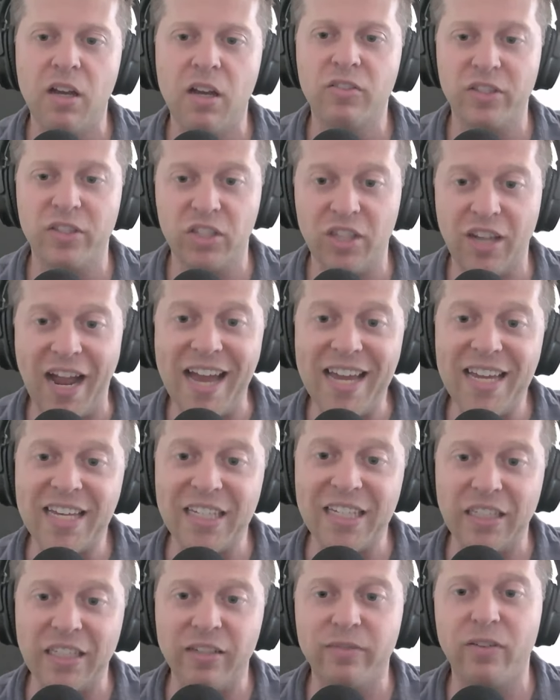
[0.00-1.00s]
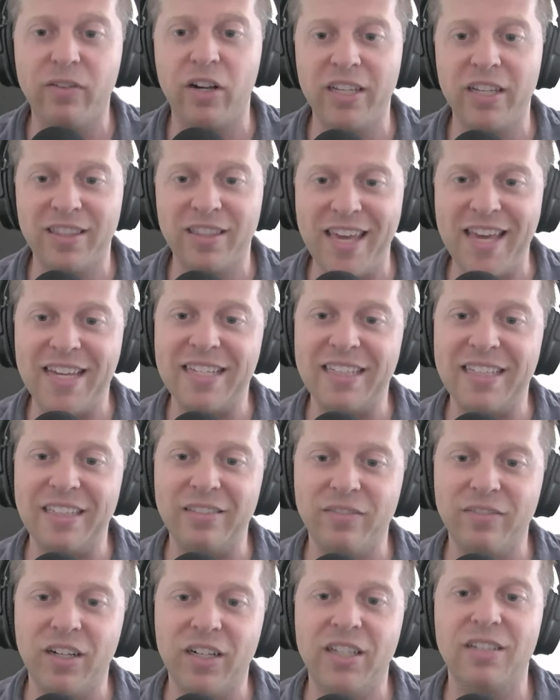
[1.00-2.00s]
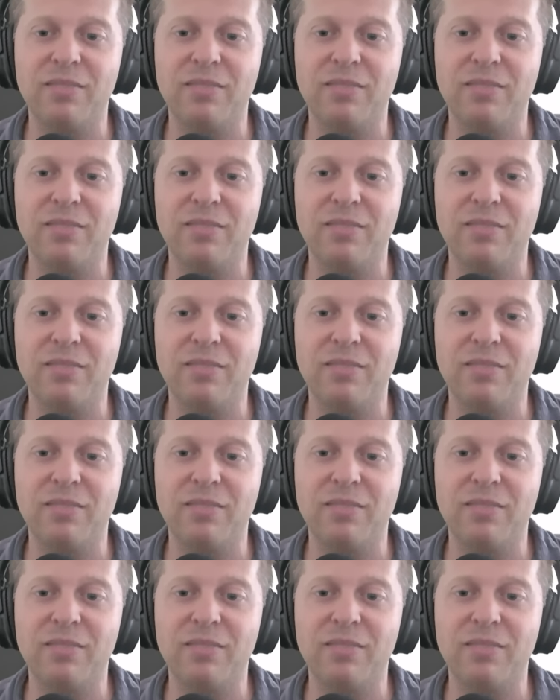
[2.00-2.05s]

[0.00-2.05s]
so that I can live on it, they can live on it,